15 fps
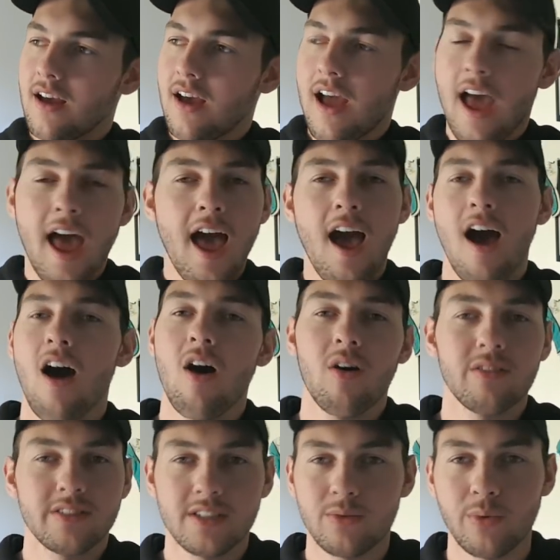
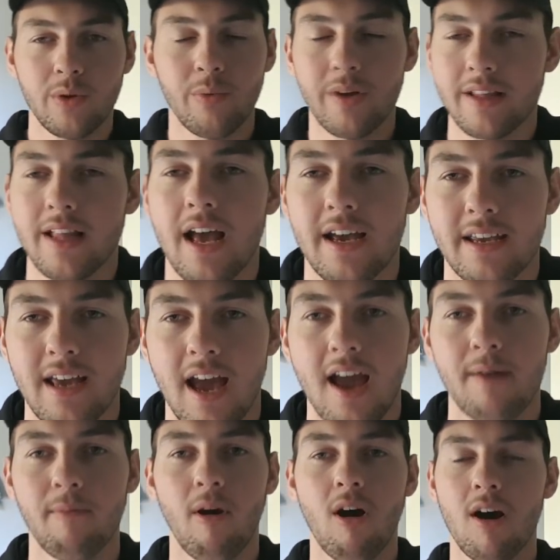How did we win that
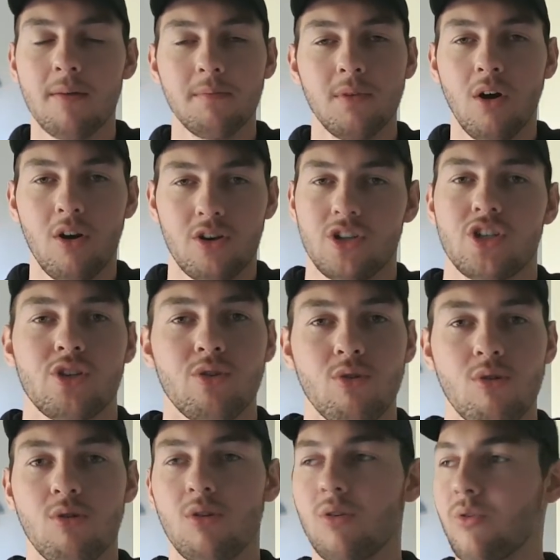game? I'm not
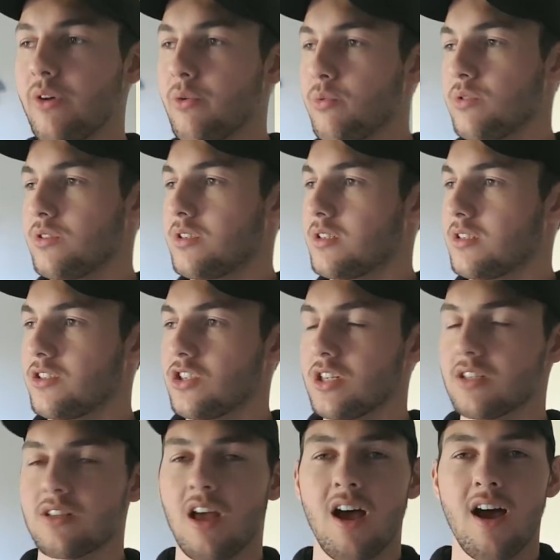sure. It was
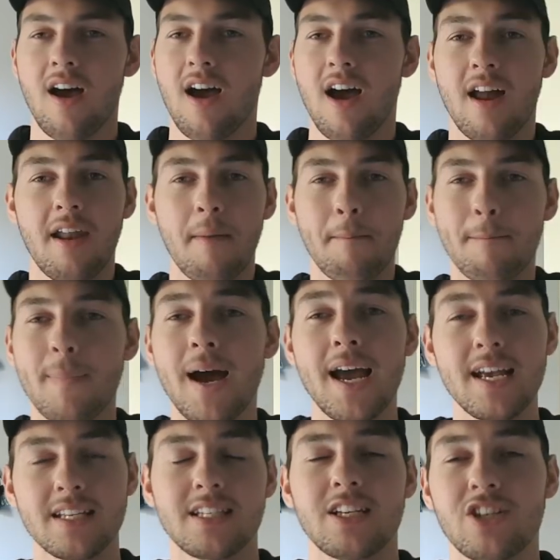just an
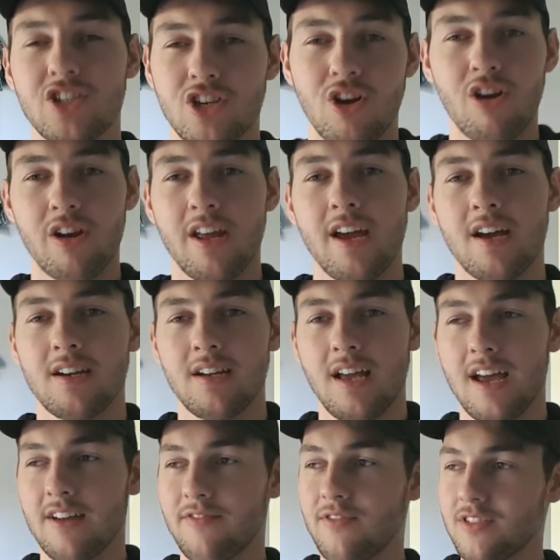amazing showdown,
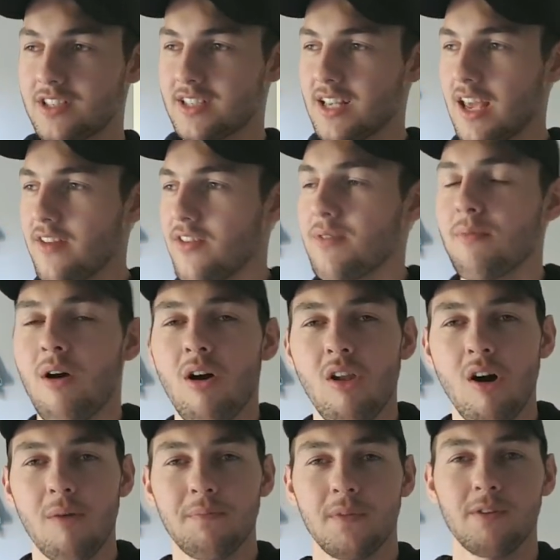and for Stevie
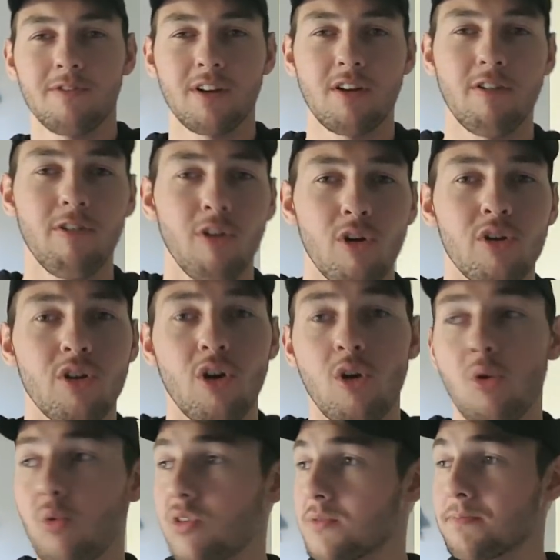Motlop, the recruit
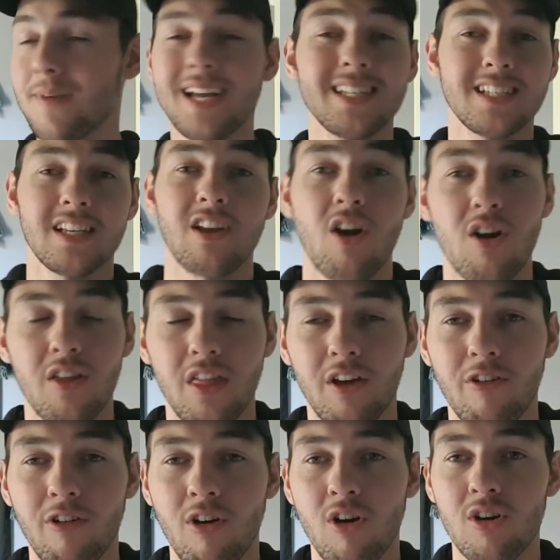who was meant to go to the
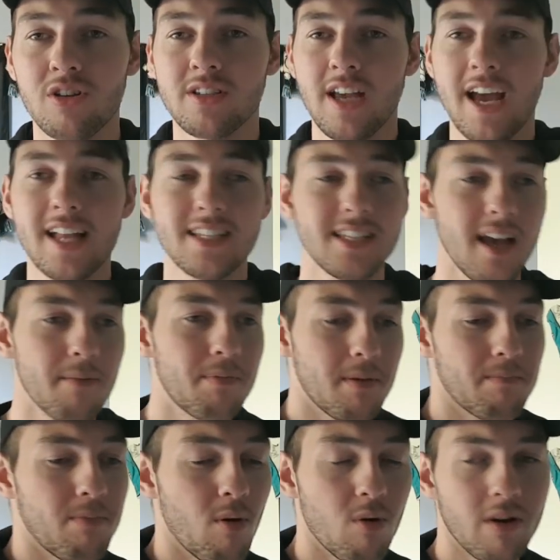Crows, ends up
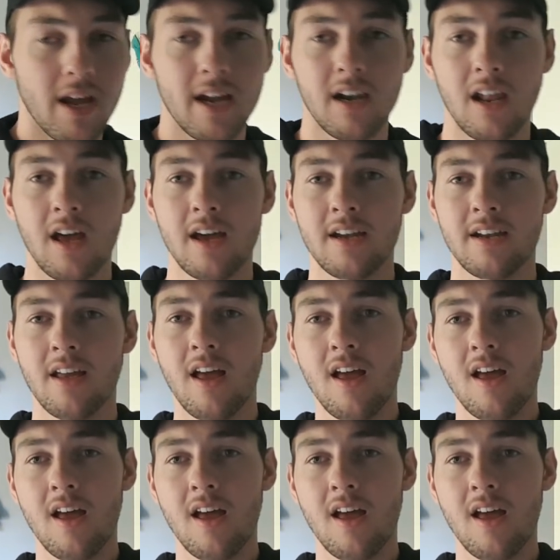at Port Adelaide,